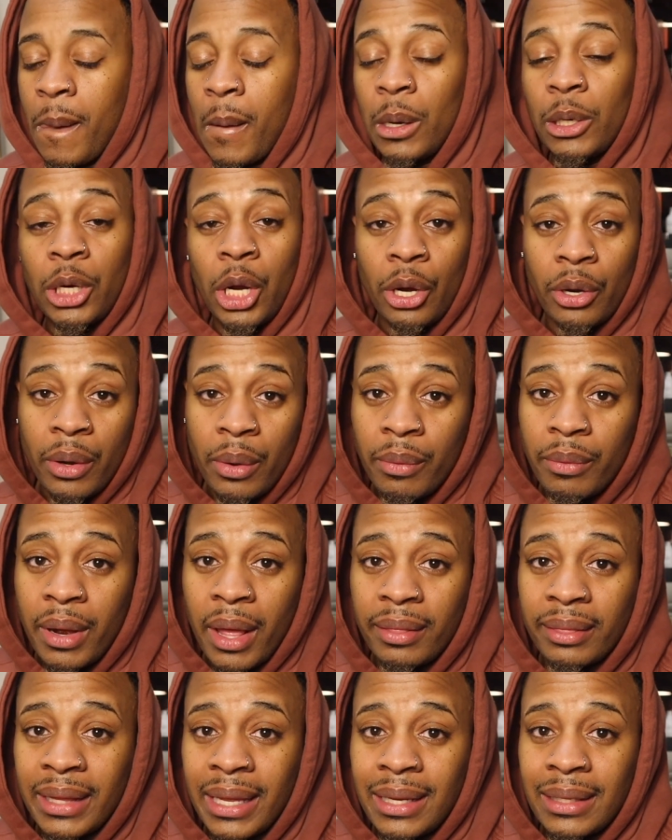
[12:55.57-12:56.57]
learn
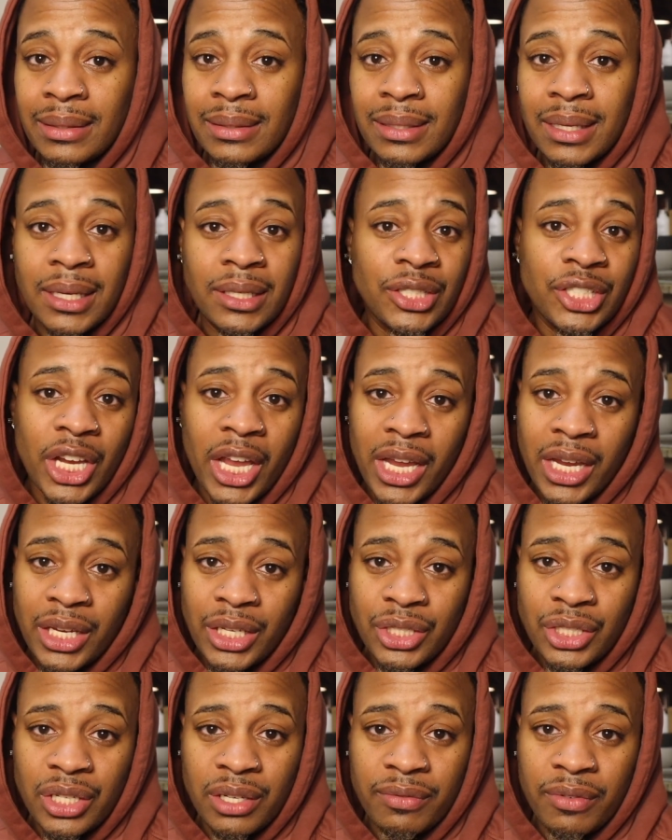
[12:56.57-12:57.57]
that things can
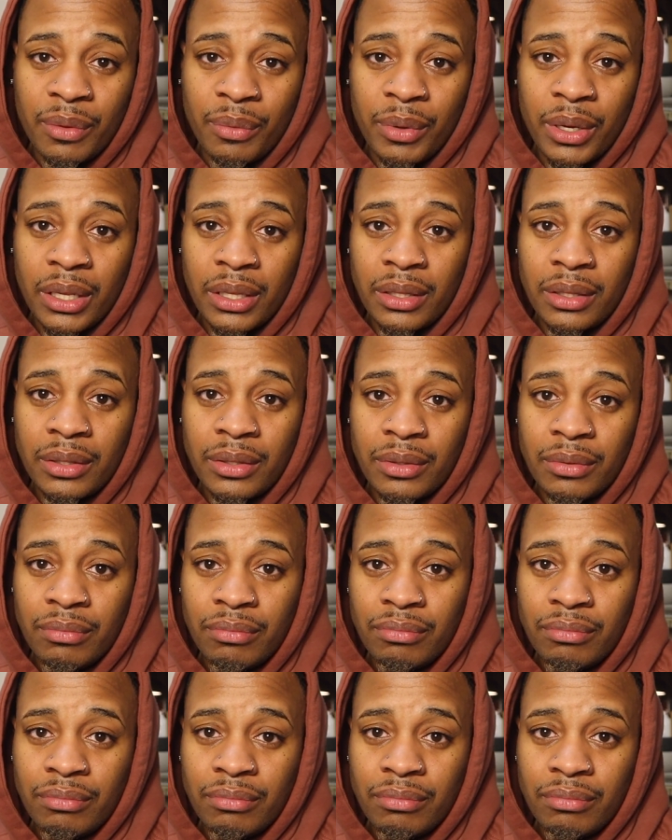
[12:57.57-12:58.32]
change even when,